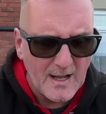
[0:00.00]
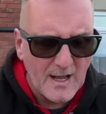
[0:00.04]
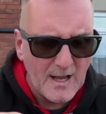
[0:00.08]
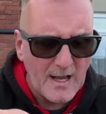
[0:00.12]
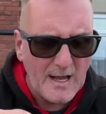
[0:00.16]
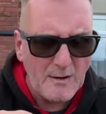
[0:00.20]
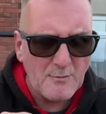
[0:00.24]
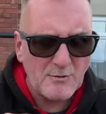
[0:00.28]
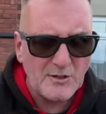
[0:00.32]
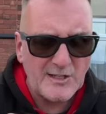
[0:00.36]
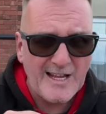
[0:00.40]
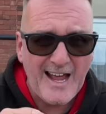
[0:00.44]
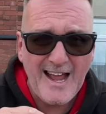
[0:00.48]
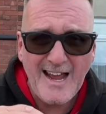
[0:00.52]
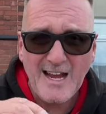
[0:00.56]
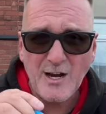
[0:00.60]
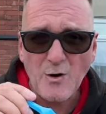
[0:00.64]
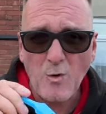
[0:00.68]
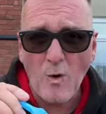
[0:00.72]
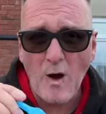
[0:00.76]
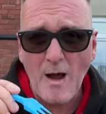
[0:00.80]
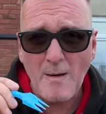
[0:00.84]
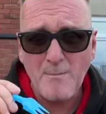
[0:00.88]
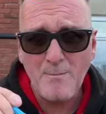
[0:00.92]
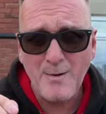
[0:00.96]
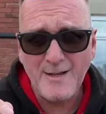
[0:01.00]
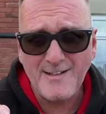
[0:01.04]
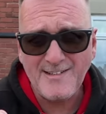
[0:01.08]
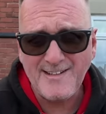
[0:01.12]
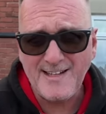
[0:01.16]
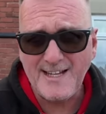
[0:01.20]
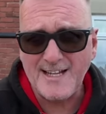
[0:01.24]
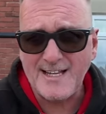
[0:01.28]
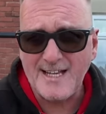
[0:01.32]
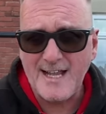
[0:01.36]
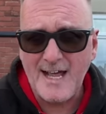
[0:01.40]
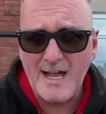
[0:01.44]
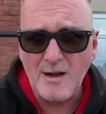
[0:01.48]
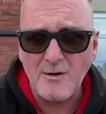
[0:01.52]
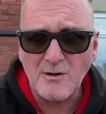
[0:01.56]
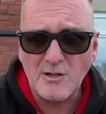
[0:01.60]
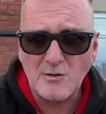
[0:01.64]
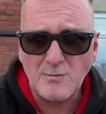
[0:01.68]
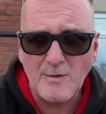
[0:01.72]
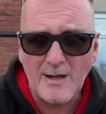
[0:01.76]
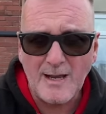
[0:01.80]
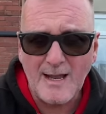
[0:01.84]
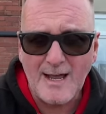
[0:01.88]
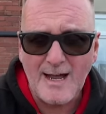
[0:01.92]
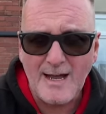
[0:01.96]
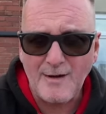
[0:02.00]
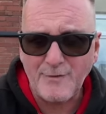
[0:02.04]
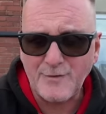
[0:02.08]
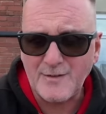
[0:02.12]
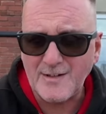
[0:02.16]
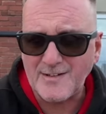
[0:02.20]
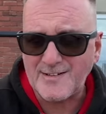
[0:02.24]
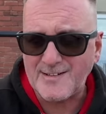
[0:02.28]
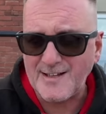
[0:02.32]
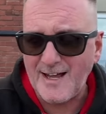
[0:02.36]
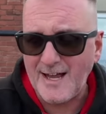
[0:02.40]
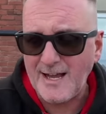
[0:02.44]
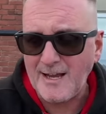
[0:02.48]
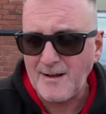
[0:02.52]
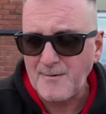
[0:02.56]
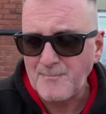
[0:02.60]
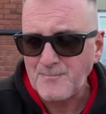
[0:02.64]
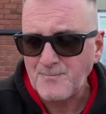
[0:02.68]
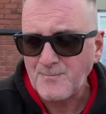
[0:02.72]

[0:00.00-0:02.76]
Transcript: It was getting quite busy in there as well, I have to say.